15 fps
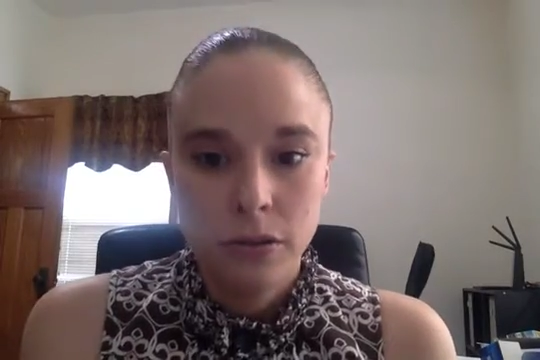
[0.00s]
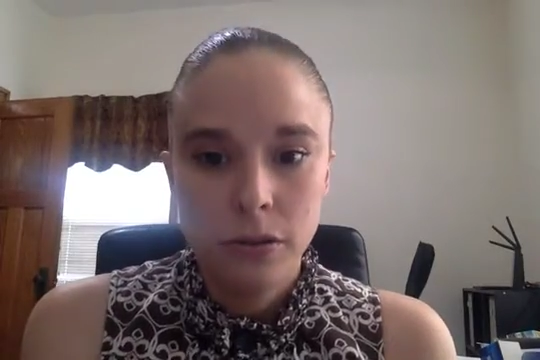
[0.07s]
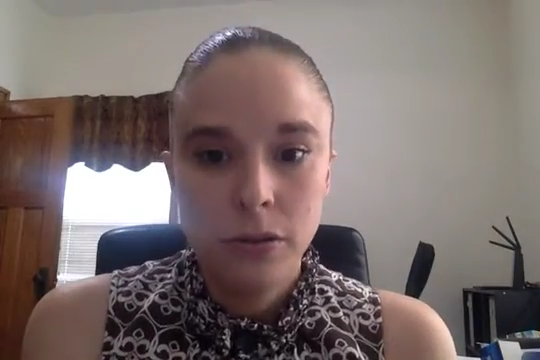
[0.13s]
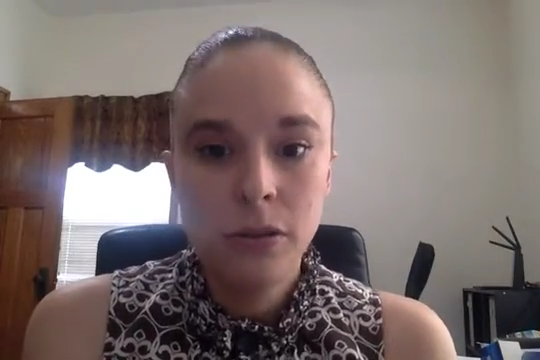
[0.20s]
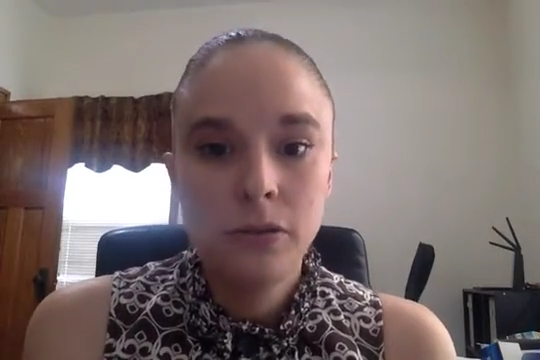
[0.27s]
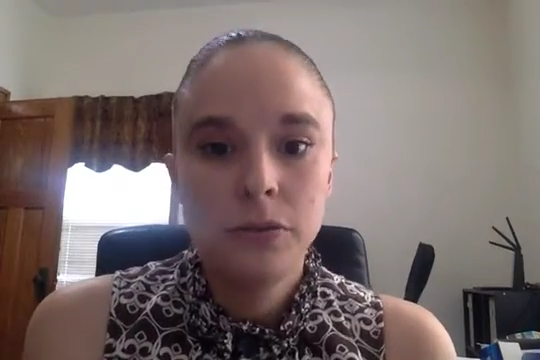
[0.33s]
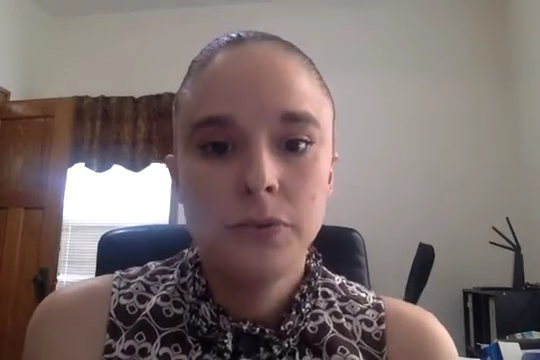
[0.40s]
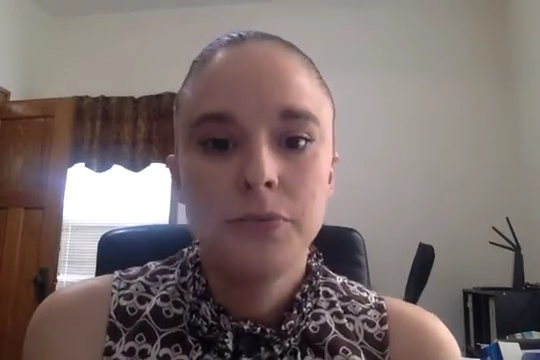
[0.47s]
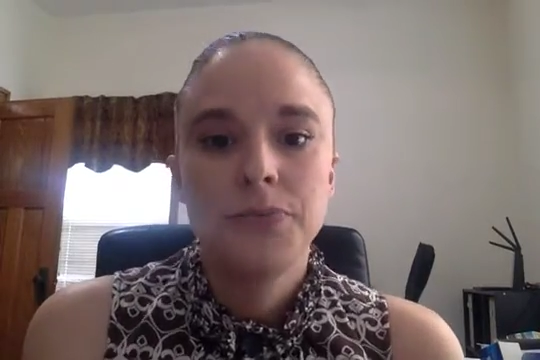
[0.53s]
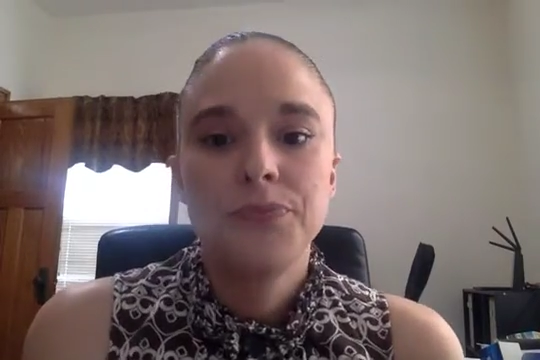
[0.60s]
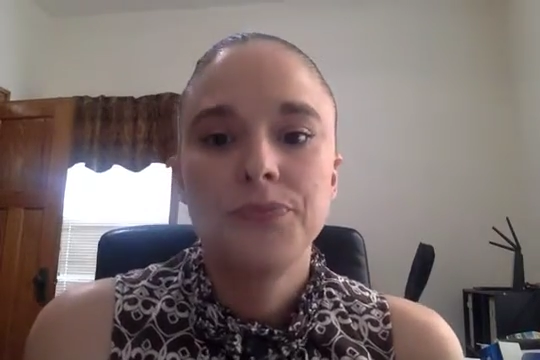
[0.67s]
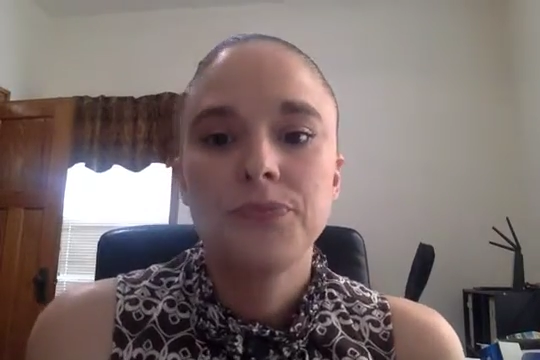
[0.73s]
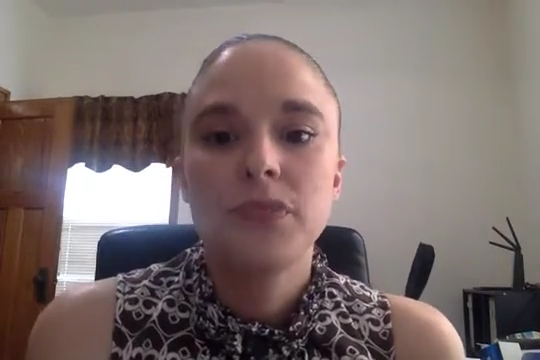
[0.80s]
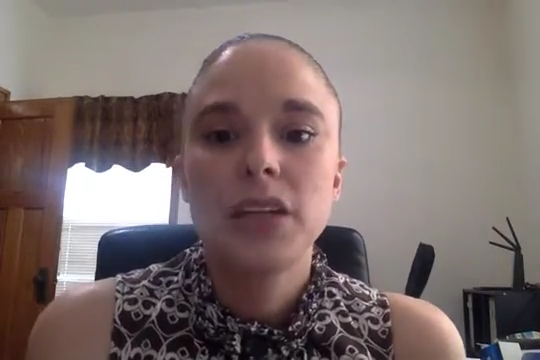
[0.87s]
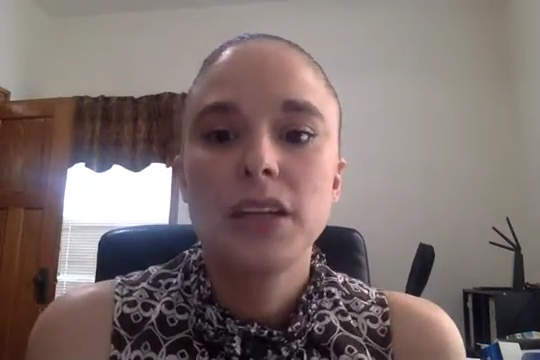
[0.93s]

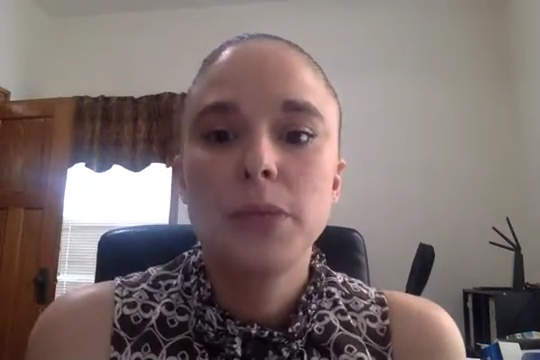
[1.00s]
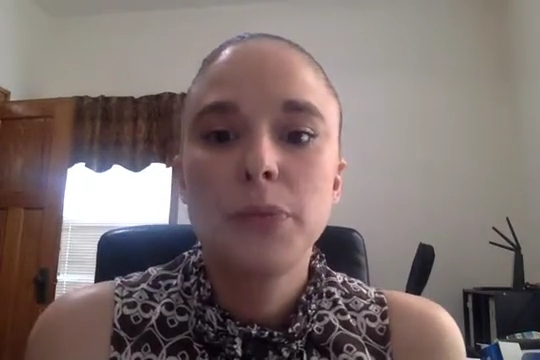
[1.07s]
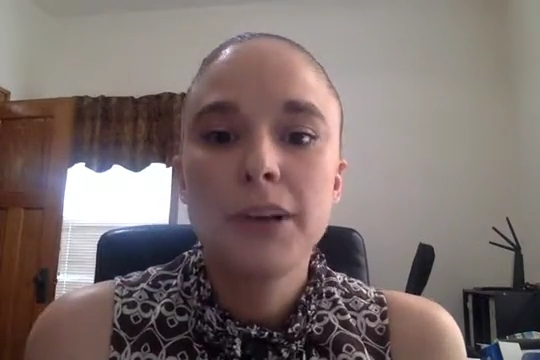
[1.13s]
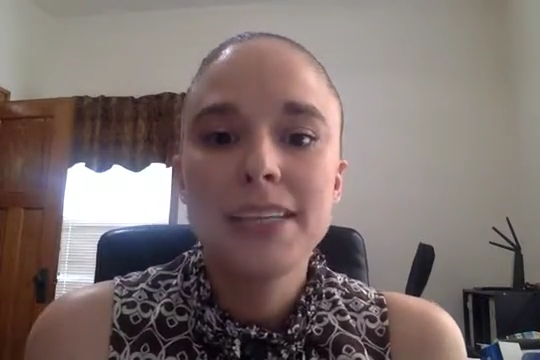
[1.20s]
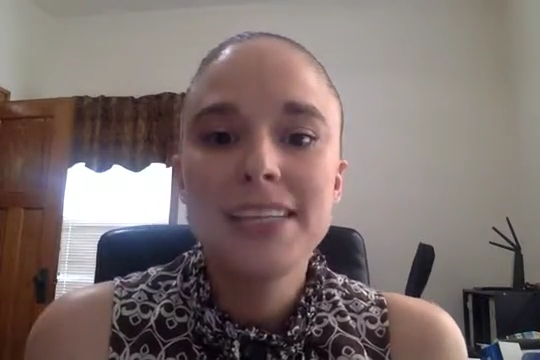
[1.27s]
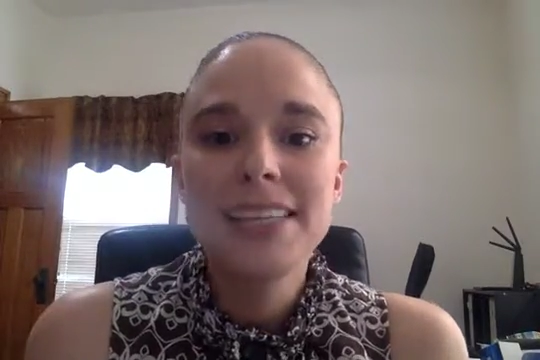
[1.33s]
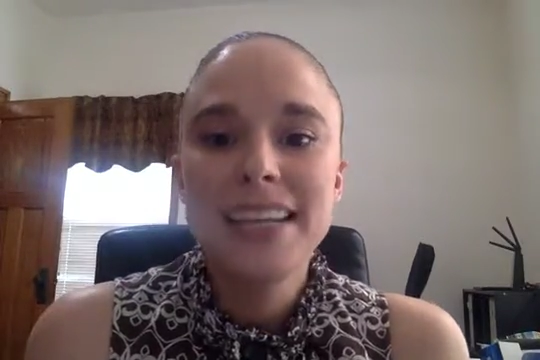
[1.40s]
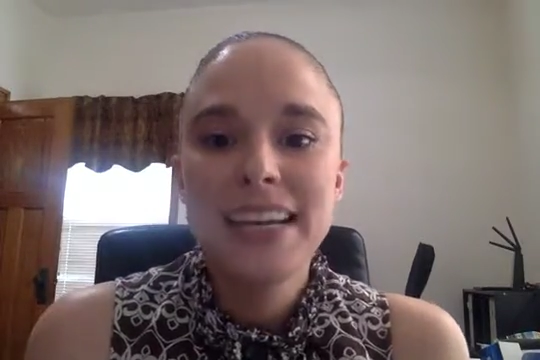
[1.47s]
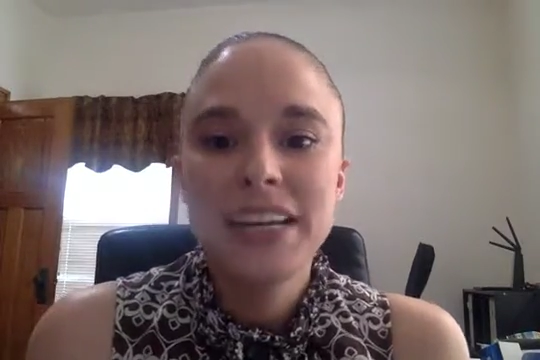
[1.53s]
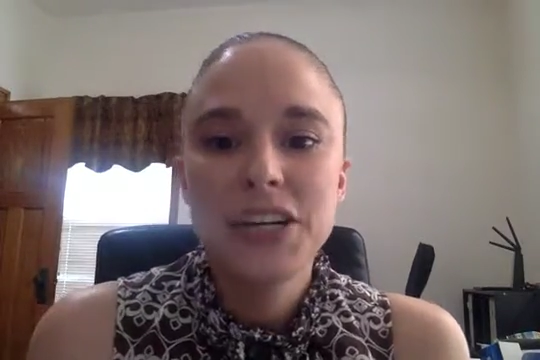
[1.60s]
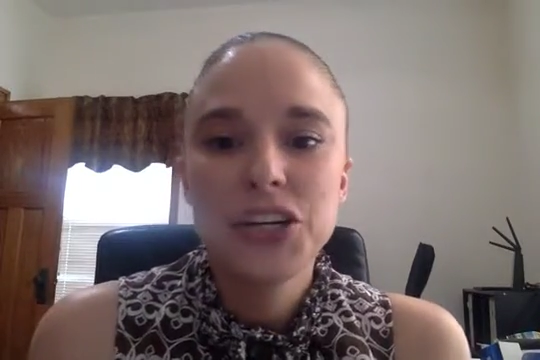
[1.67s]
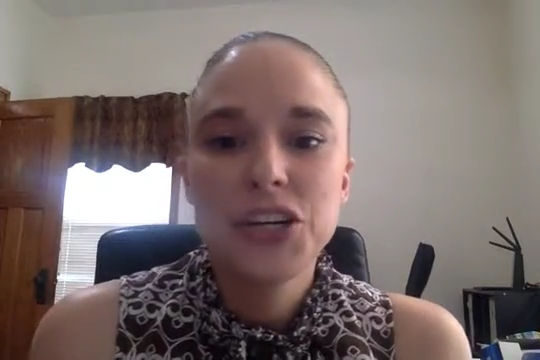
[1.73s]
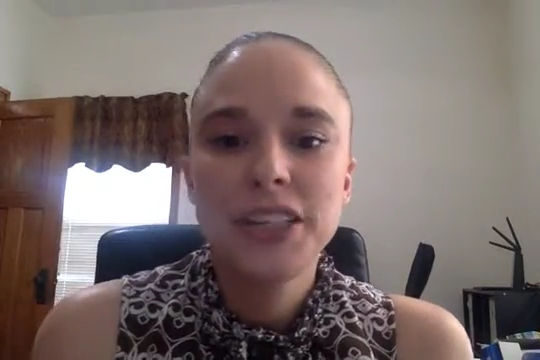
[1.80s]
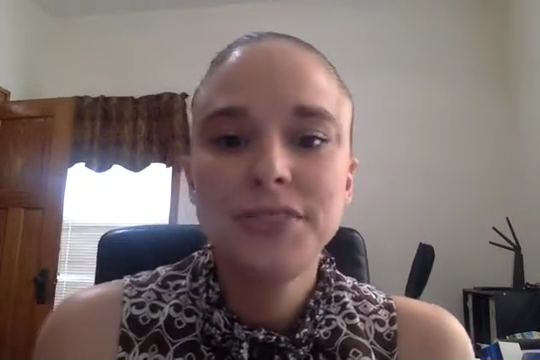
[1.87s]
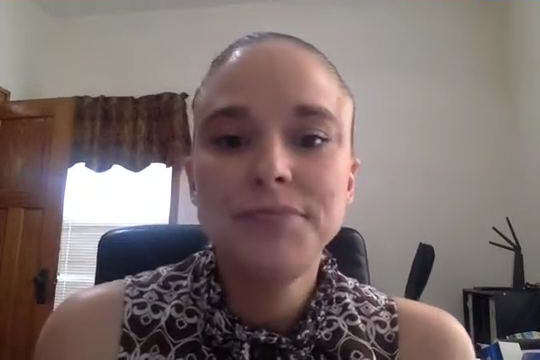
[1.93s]
The
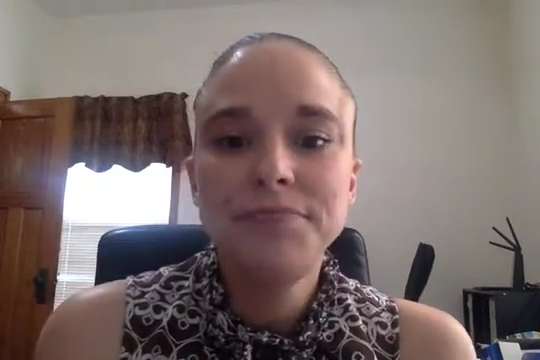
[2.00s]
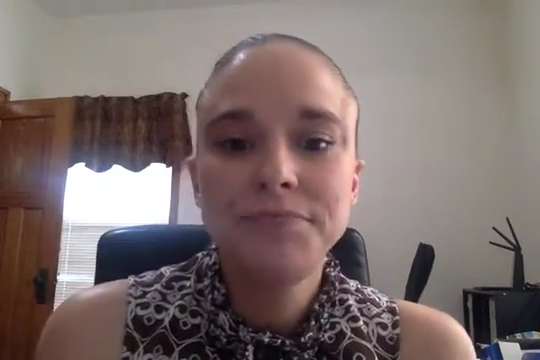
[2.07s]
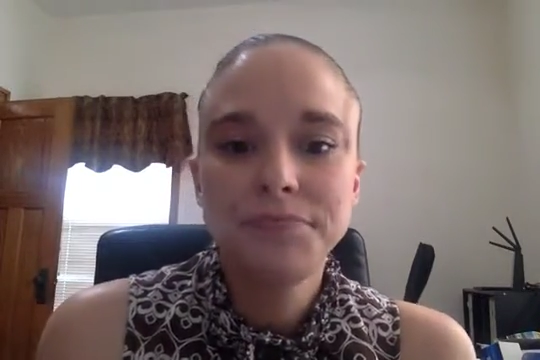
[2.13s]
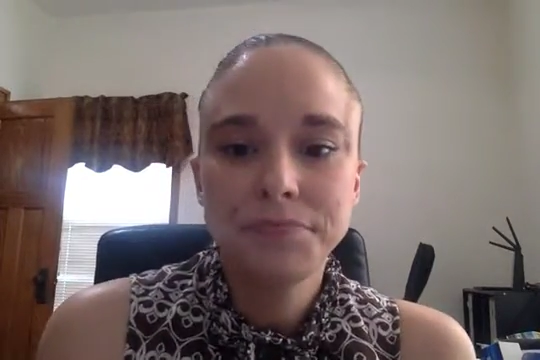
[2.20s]
presentation